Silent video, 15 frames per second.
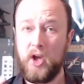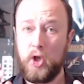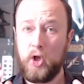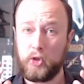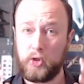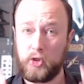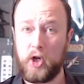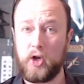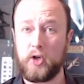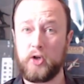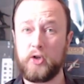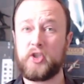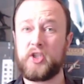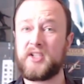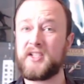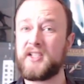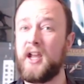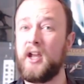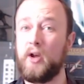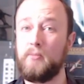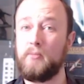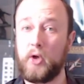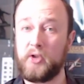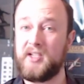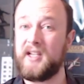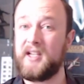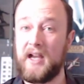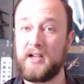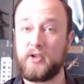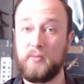large-scale
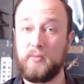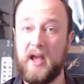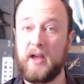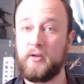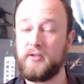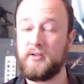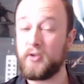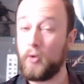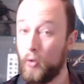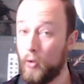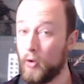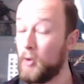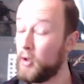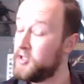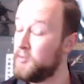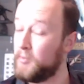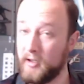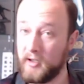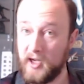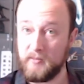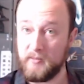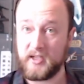multicaster battles or multiplayer games.